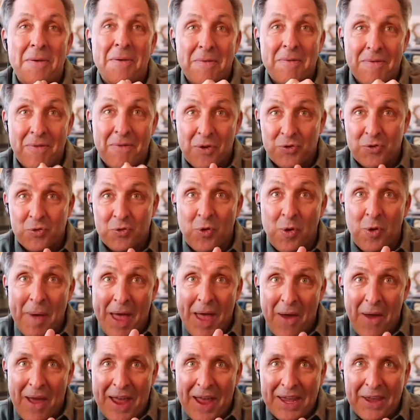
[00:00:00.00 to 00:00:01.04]
Virtual
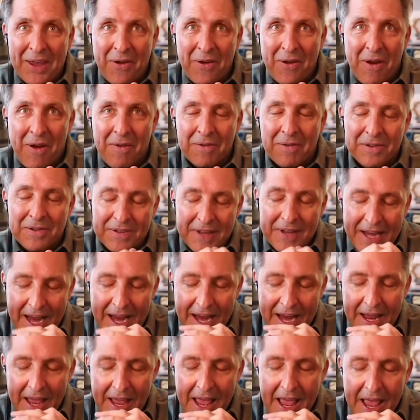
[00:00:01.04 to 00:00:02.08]
Biohacking Conference
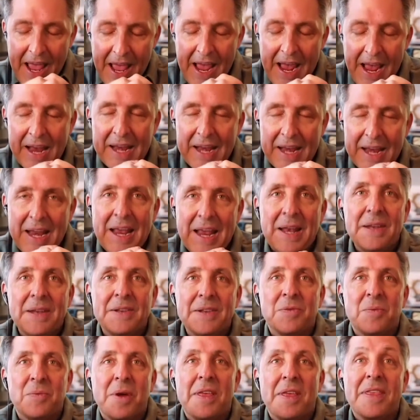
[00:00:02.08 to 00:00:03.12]
today. And it
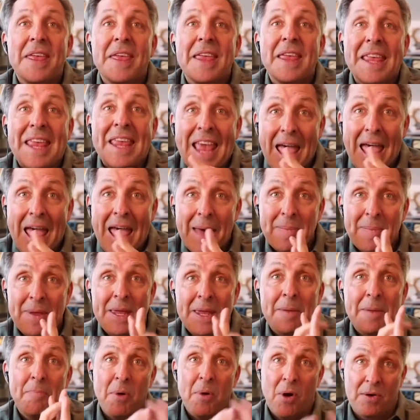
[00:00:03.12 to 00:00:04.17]
is with
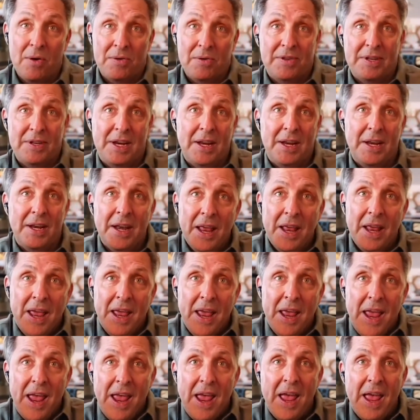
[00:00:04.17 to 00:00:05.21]
Gabby Bernstein.
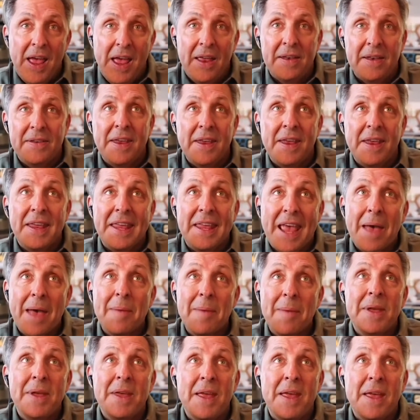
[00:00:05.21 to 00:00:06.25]
And
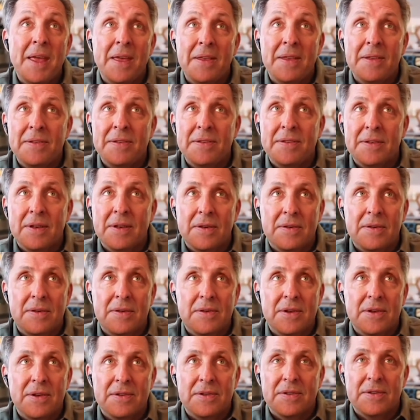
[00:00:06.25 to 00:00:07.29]
Gabby is
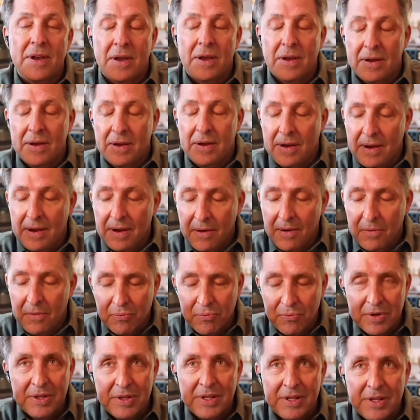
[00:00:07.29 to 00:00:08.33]
just a
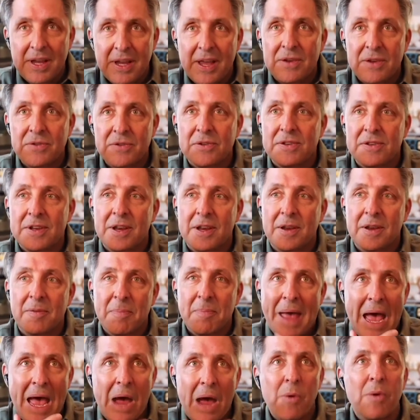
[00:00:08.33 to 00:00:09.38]
really interesting,
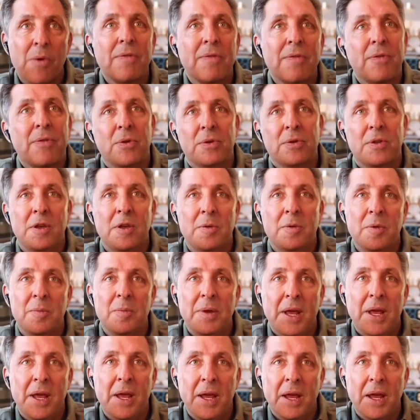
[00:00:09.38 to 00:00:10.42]
powerful human
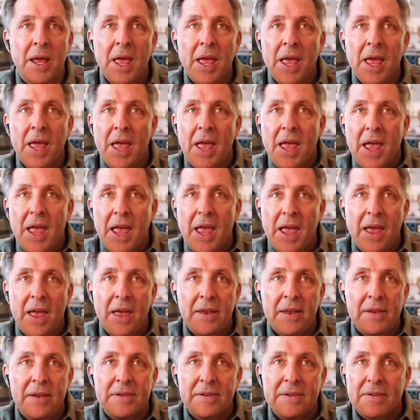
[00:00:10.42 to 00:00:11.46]
being.
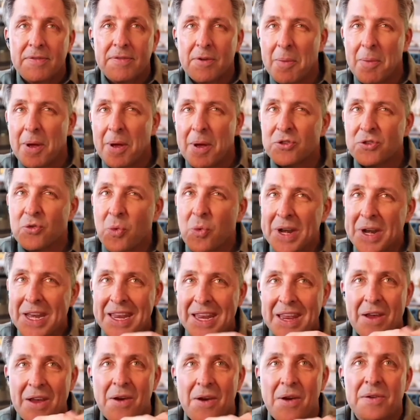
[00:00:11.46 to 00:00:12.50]
And for about 20
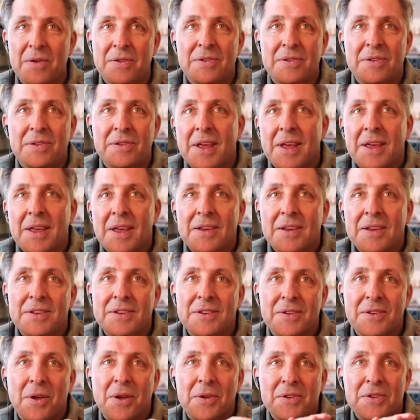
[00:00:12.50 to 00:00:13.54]
years,
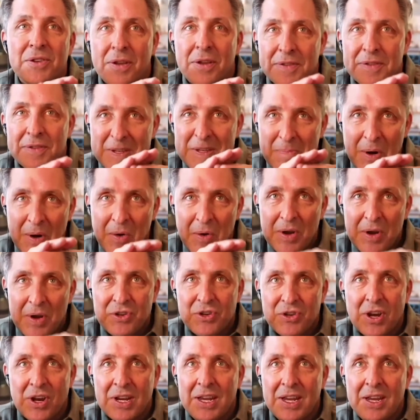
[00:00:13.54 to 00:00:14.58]
she's called herself a spirit
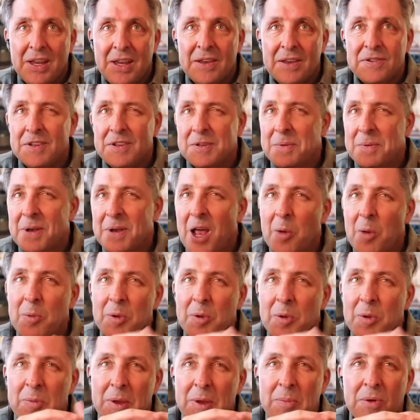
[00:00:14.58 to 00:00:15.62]
junkie, and she's been
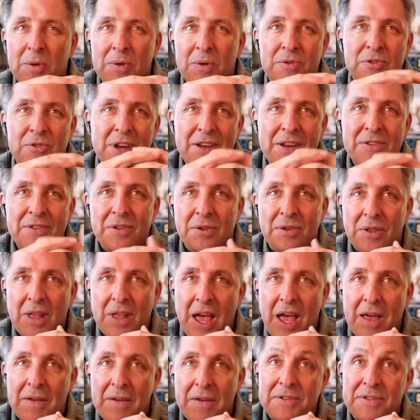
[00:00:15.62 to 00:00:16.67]
helping people change their
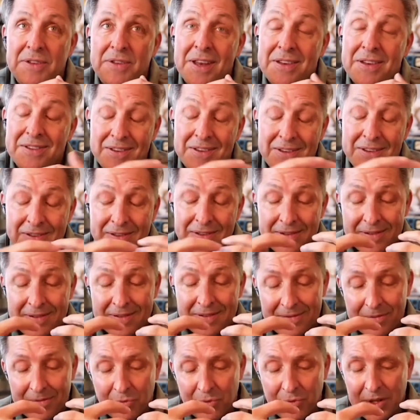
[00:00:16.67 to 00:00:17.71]
lives. And she's
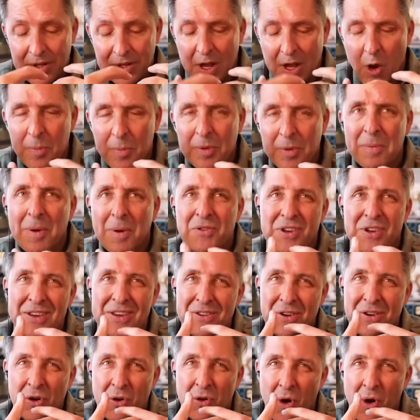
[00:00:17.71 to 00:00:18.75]
really open about
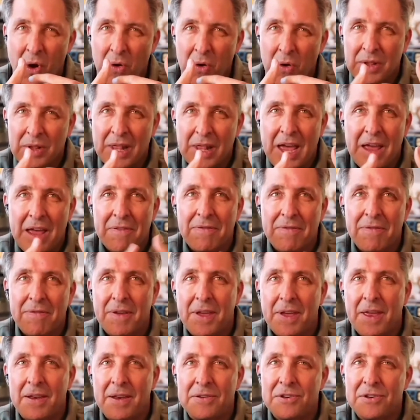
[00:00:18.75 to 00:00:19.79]
changing her own life.
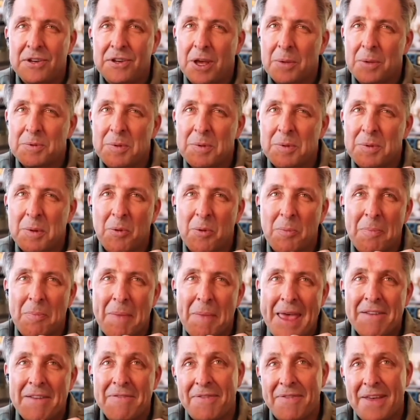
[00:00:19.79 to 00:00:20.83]
And she helps people
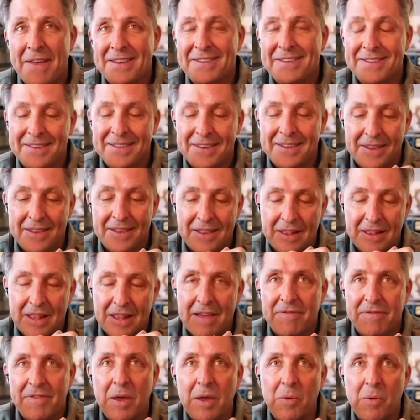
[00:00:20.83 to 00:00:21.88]
manifest the
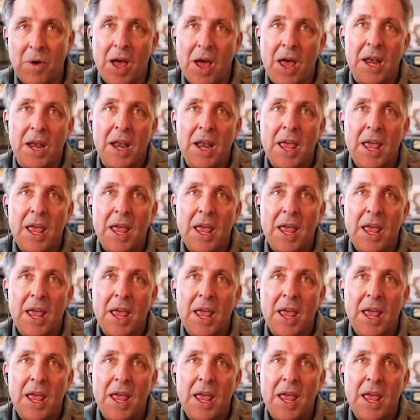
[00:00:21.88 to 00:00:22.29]
life they want.